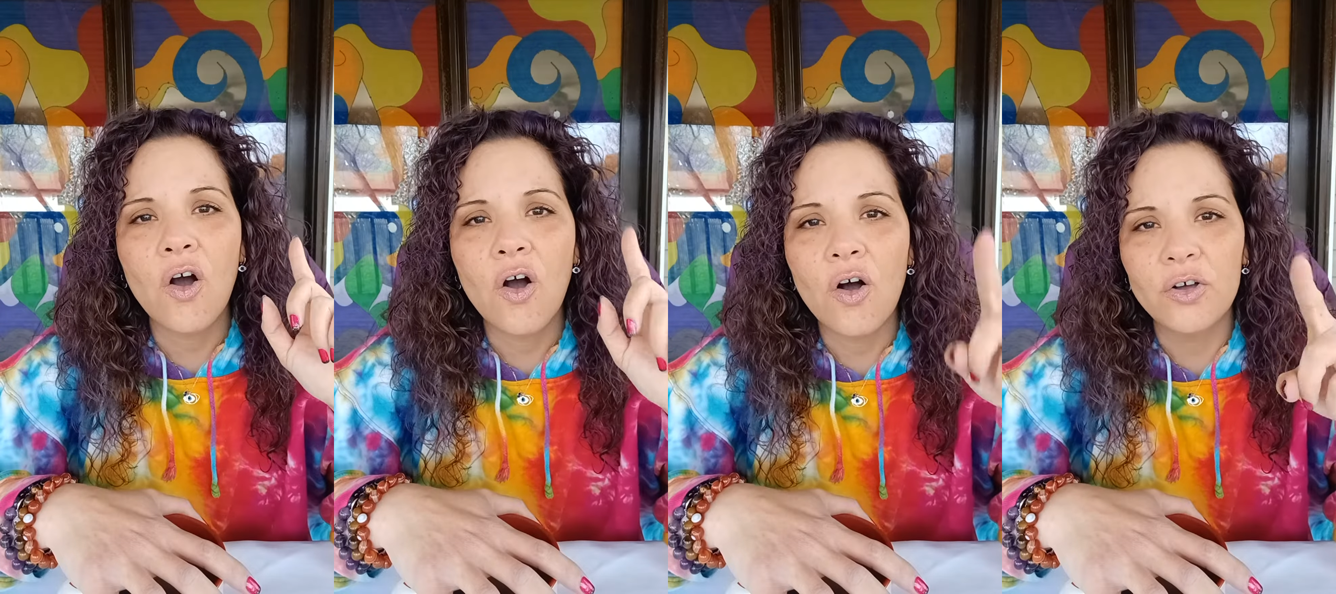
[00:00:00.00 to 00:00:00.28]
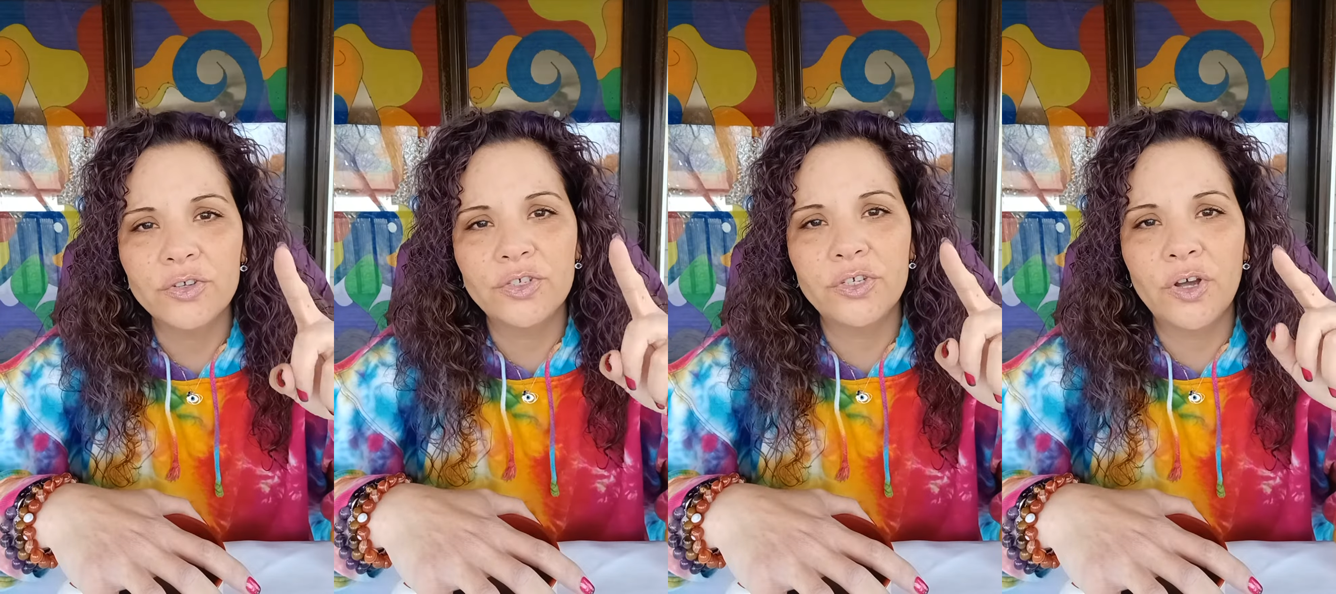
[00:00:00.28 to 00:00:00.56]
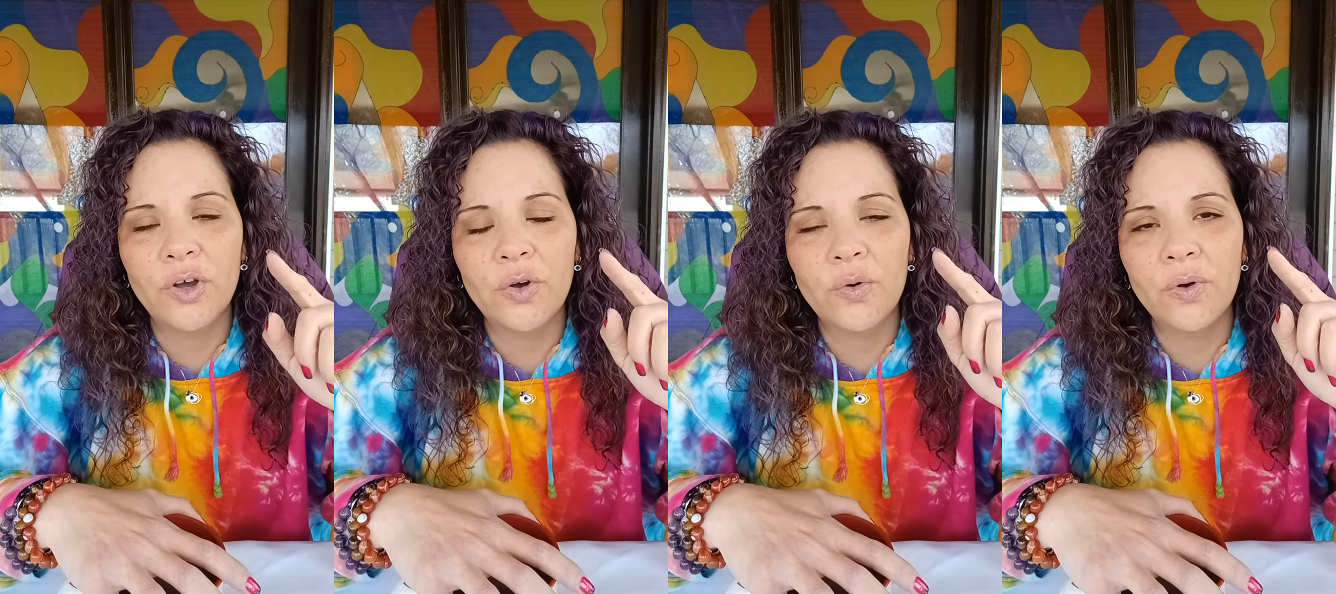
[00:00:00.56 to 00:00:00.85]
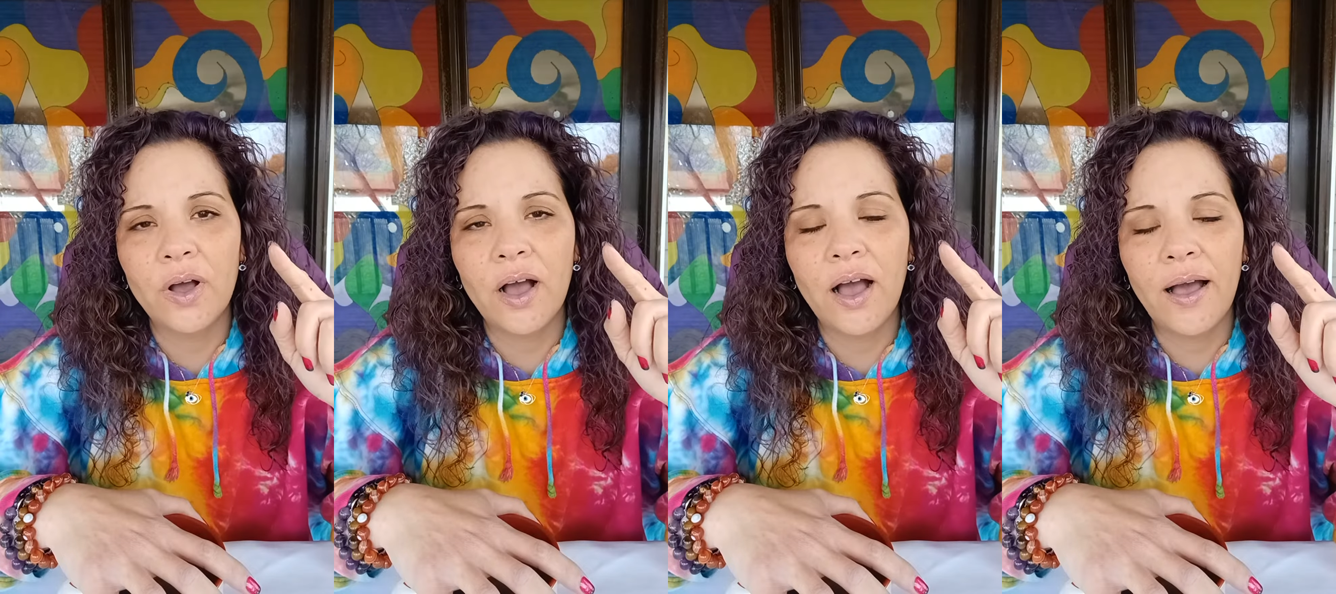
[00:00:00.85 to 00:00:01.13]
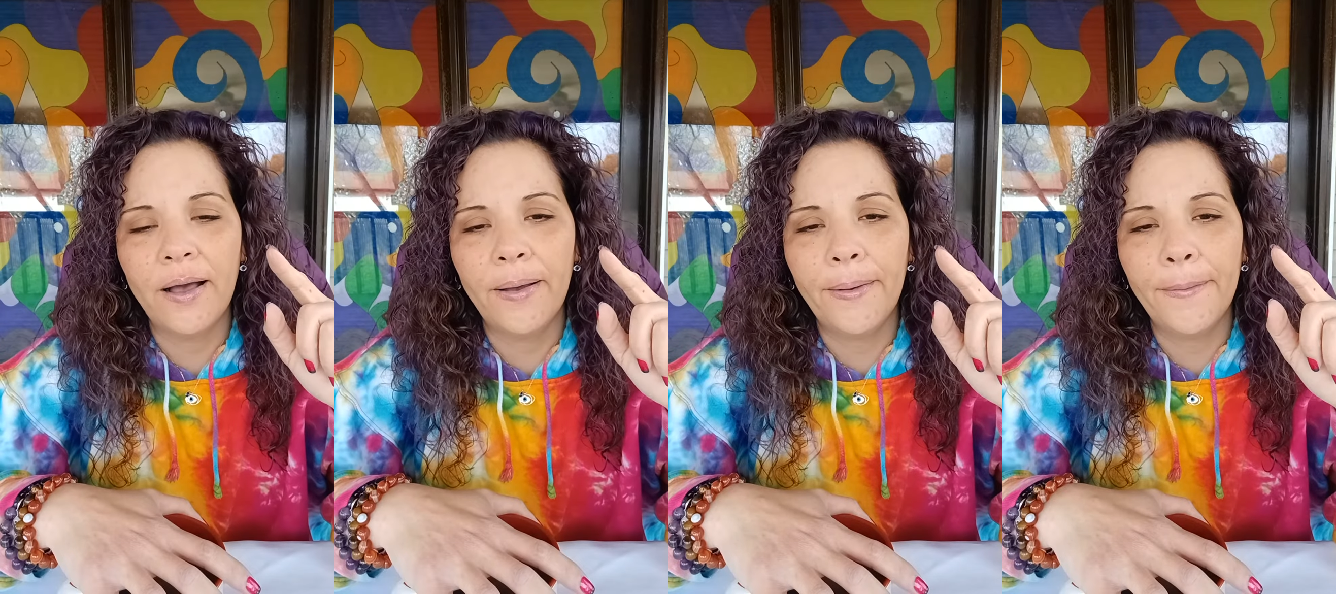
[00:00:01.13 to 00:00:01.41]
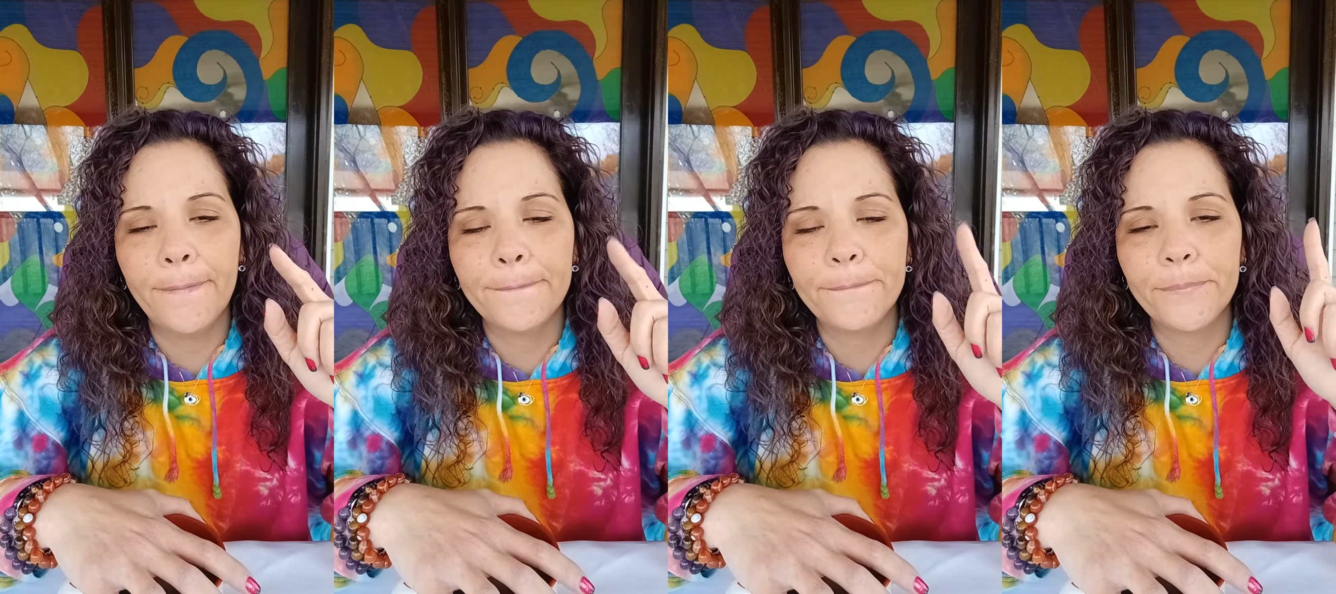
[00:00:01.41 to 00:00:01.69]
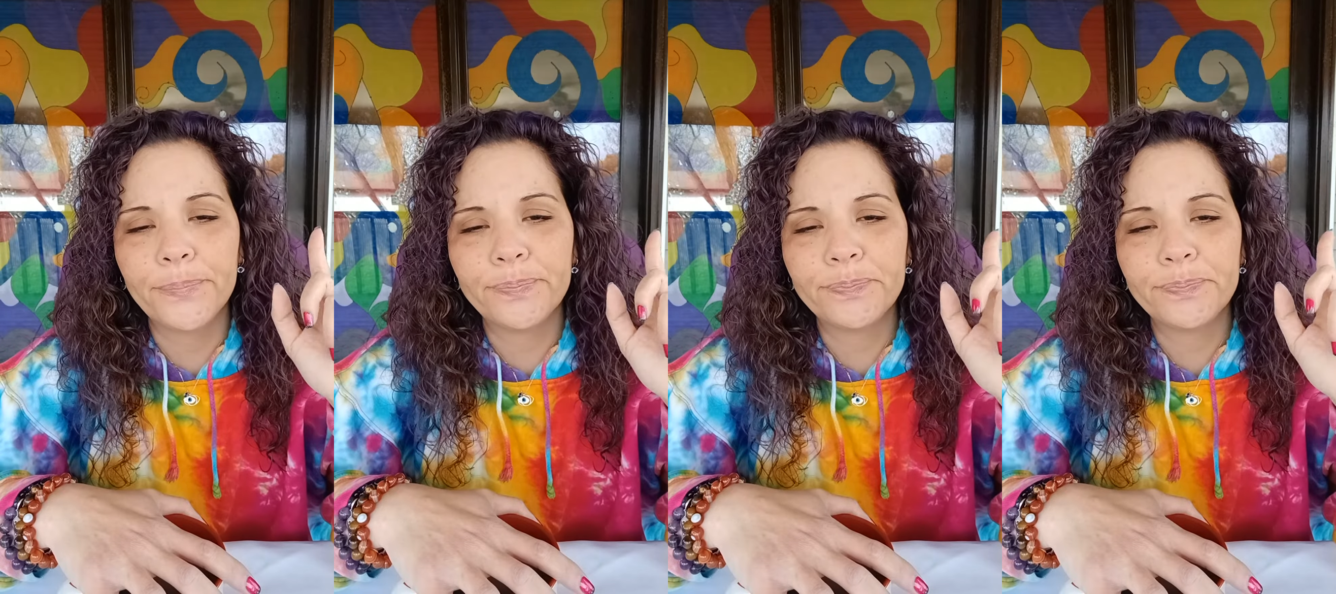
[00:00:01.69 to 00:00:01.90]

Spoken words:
also, my